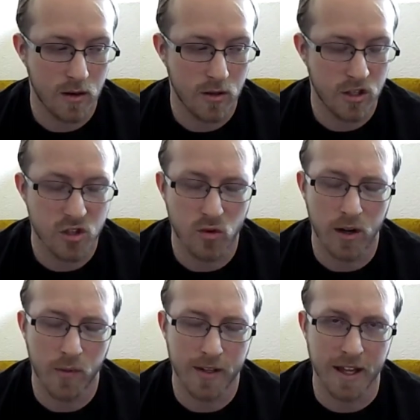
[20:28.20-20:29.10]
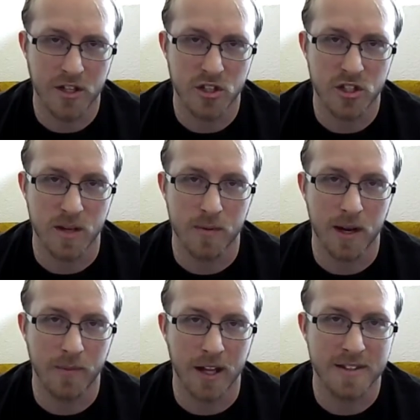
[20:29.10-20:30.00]
destroy a relationship. And
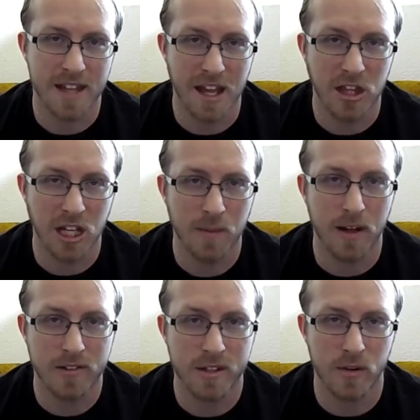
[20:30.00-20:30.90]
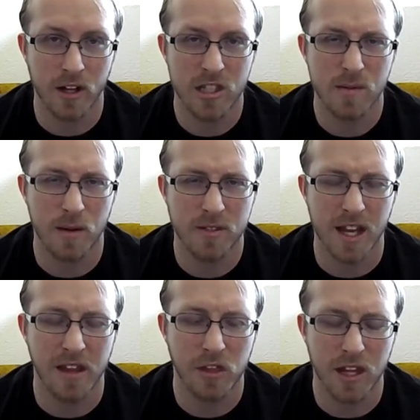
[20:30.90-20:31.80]
I'm not saying think about someone else, but I'm
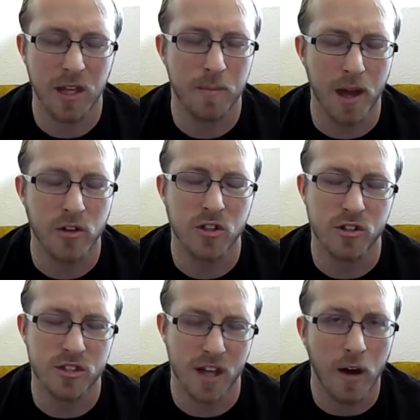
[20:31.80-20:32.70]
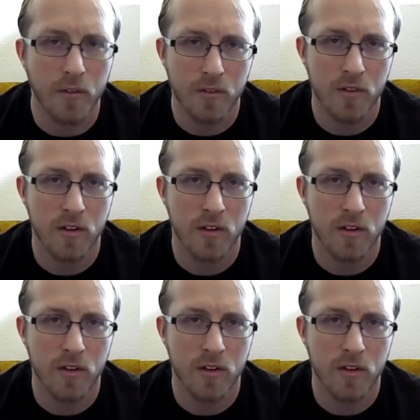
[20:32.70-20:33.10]
saying think about yourself.